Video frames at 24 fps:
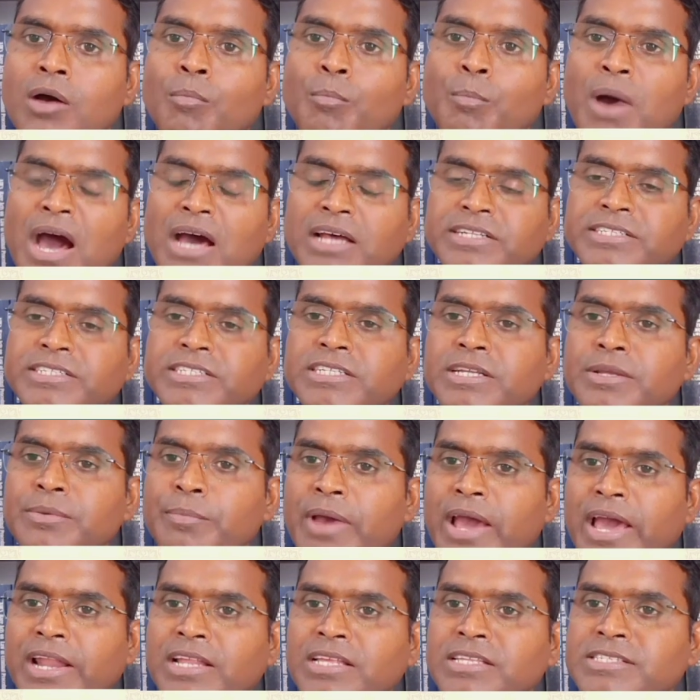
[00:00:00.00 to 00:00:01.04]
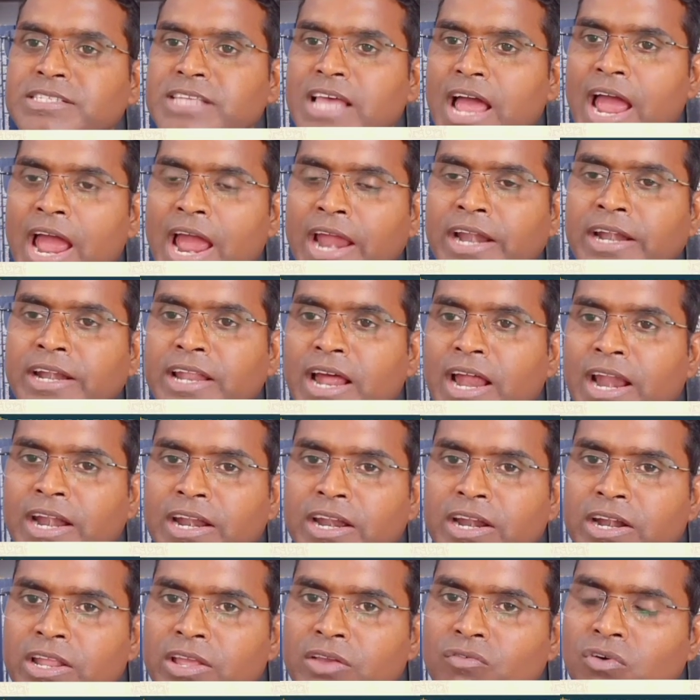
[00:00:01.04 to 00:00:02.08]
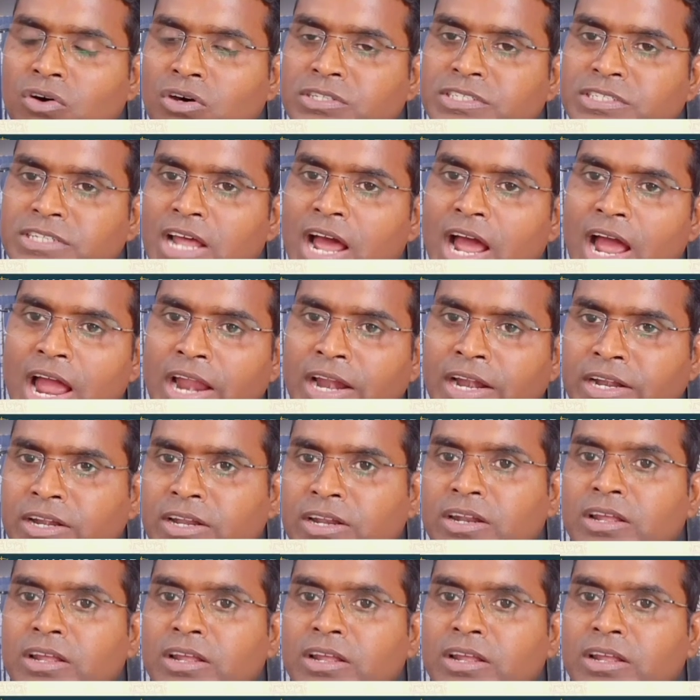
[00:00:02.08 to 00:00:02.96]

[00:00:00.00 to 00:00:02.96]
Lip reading: Parsi Marriage Act and Divorce Act